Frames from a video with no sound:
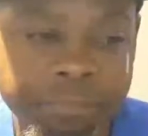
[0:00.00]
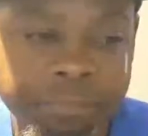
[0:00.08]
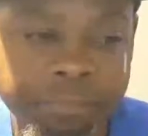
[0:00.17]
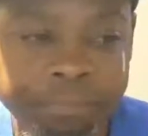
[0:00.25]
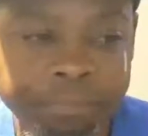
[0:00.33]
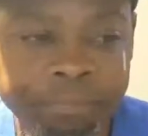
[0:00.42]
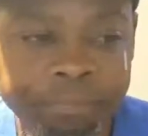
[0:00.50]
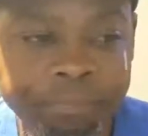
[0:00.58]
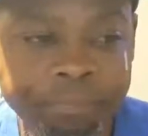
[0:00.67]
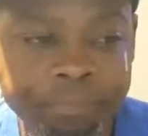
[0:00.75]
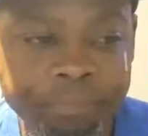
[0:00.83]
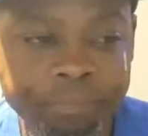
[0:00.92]
and
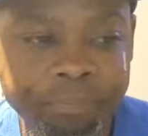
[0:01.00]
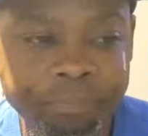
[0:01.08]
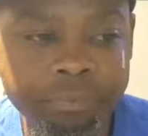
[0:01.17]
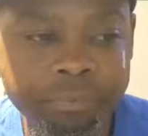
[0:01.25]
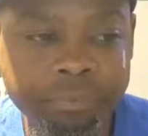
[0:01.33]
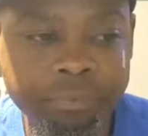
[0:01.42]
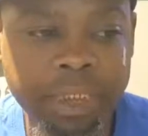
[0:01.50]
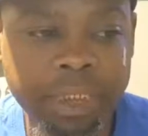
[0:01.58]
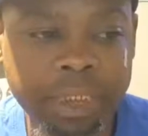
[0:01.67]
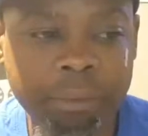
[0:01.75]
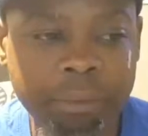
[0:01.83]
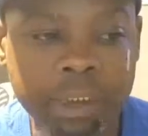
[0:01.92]

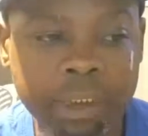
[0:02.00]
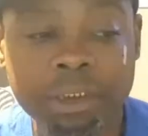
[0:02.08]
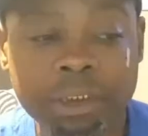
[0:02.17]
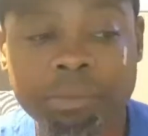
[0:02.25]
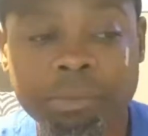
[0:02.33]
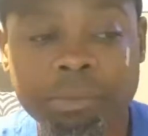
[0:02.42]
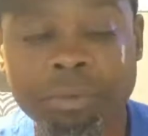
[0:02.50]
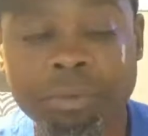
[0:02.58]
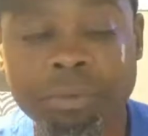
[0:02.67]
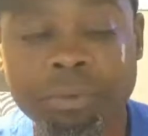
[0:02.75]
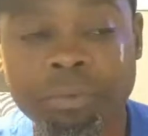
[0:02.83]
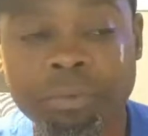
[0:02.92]
when it comes
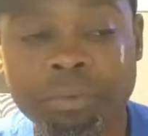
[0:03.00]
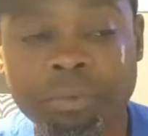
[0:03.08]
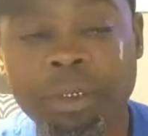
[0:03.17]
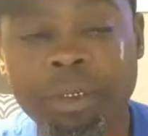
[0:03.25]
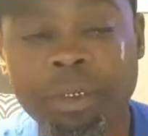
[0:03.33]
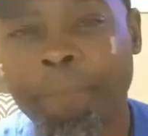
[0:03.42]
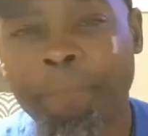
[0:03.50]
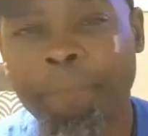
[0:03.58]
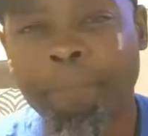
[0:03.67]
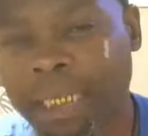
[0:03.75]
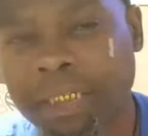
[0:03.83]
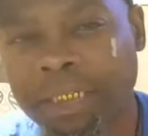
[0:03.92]
to
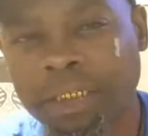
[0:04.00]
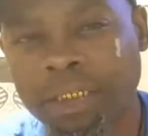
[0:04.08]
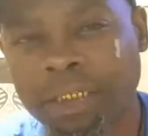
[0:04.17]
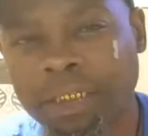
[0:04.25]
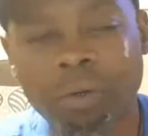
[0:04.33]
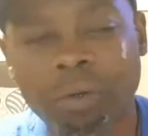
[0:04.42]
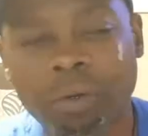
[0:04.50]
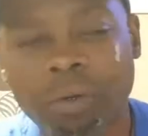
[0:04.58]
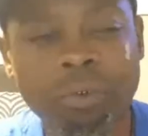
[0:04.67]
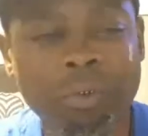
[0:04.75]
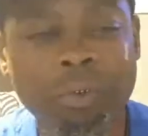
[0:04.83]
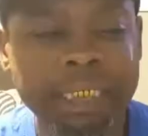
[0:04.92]
playing alone
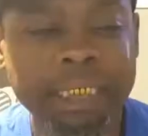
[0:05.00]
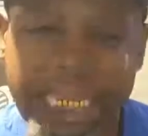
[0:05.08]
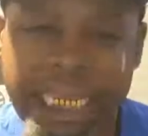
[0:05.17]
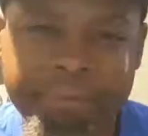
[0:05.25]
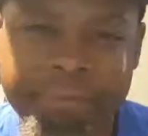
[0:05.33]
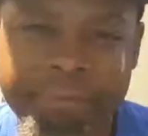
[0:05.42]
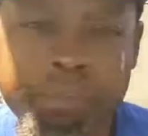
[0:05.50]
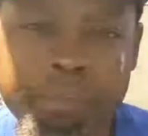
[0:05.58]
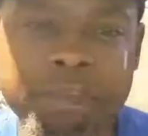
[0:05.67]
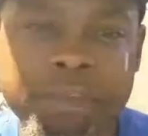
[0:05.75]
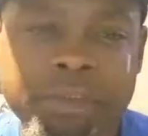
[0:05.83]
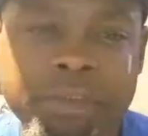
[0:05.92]
or not having
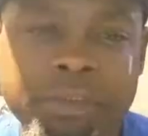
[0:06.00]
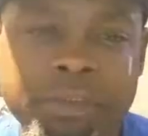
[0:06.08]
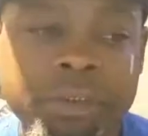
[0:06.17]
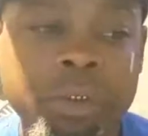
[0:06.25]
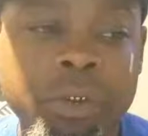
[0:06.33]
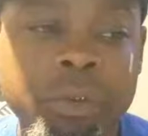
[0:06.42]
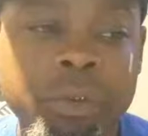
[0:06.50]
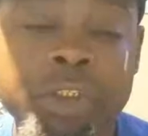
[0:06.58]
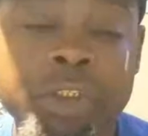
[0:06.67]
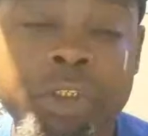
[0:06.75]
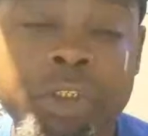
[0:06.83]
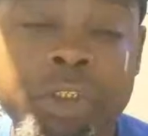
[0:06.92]
much, we
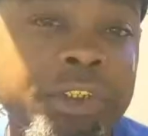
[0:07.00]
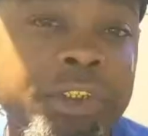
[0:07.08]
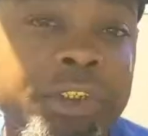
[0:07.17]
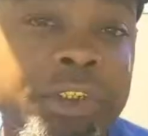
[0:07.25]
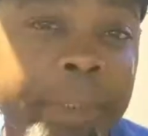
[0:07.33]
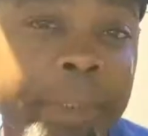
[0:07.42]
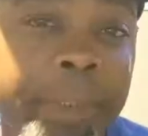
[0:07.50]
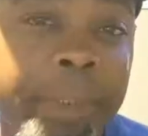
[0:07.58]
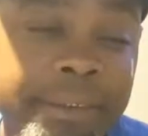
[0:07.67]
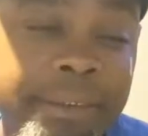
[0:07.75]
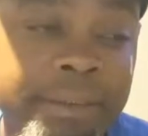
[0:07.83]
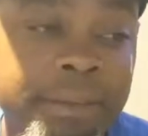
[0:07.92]
used the
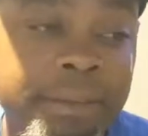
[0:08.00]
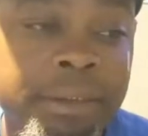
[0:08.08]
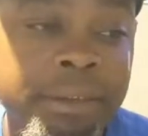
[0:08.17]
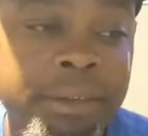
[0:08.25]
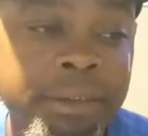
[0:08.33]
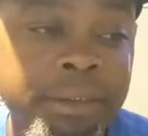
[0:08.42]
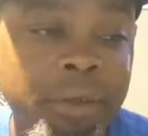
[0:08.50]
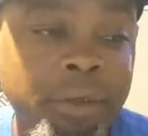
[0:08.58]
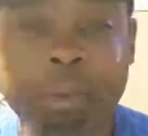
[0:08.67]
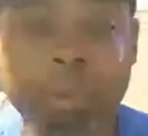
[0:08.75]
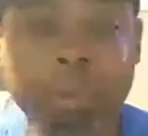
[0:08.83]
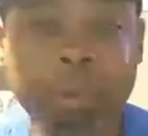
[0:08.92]
best
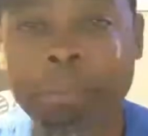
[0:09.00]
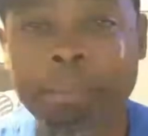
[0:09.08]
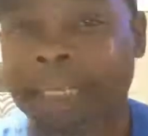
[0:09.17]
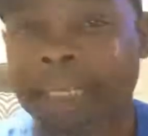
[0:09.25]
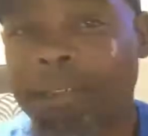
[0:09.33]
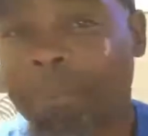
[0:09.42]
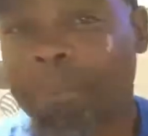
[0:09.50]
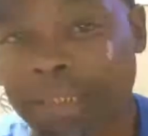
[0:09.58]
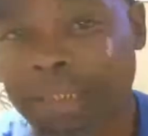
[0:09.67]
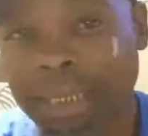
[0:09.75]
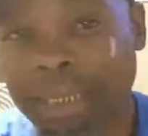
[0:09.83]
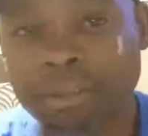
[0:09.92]
or we made the
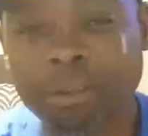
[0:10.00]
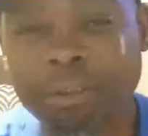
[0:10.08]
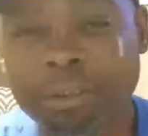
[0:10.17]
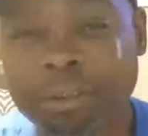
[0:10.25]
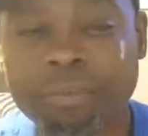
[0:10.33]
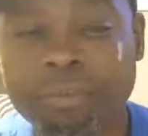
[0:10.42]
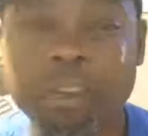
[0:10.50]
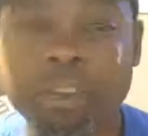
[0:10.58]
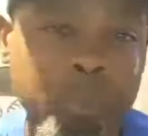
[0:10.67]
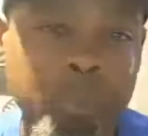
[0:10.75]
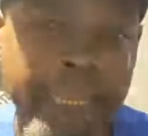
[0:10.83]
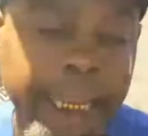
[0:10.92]
best out of the
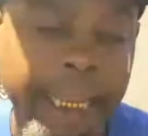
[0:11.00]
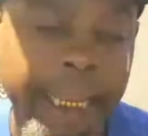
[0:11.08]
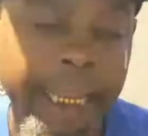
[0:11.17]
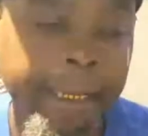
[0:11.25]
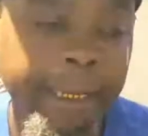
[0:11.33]
little we had.